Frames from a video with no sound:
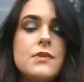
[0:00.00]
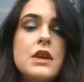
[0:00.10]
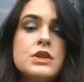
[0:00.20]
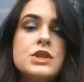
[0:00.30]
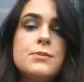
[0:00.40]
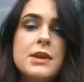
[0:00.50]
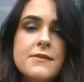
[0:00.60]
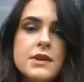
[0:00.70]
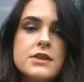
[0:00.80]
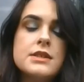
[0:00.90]
So
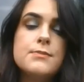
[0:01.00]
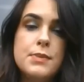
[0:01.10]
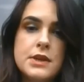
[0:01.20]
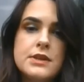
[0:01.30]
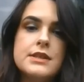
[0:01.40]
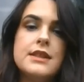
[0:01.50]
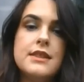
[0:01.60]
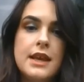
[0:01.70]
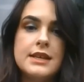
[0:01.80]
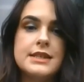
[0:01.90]
beavers build
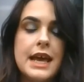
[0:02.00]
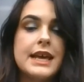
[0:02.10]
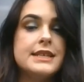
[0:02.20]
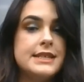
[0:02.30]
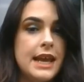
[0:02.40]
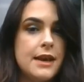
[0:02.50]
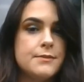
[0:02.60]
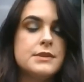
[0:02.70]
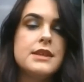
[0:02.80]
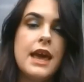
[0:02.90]
things like
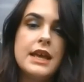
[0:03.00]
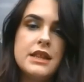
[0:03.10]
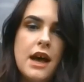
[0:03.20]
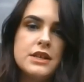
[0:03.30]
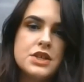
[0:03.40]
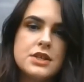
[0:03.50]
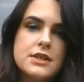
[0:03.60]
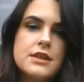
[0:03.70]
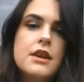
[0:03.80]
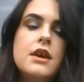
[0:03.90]
dams and
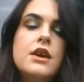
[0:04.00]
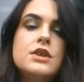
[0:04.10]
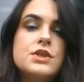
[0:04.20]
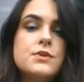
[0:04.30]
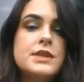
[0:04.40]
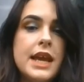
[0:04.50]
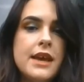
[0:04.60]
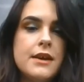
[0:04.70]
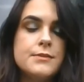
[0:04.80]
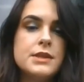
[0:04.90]
lodges. So
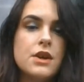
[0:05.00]
dams are